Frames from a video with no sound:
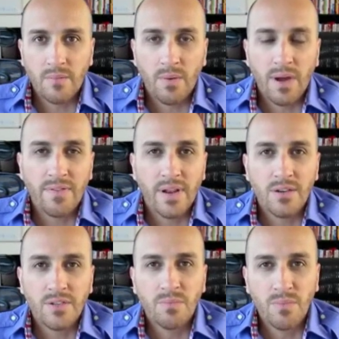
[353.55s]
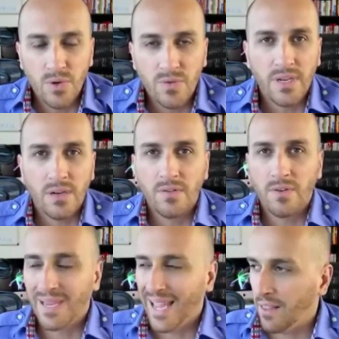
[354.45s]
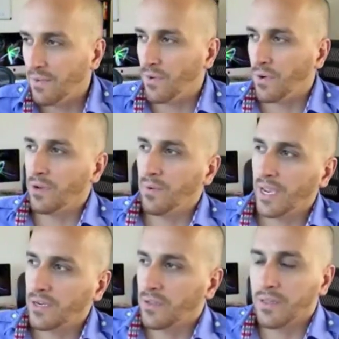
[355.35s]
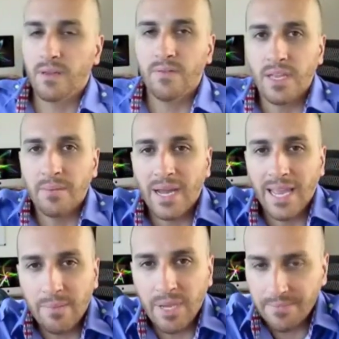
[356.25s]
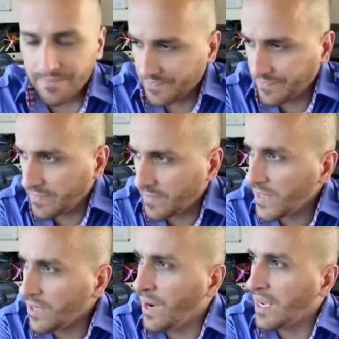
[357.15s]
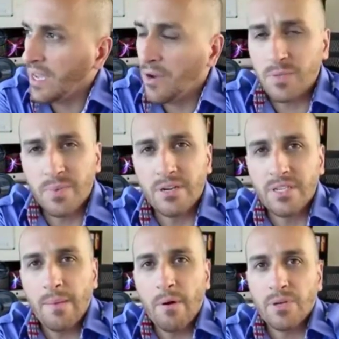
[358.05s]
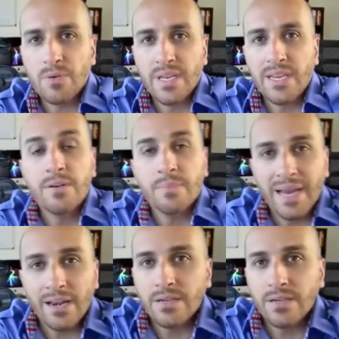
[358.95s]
My wife and I just moved here from California. We actually live in Miami right now. We split our time up between here and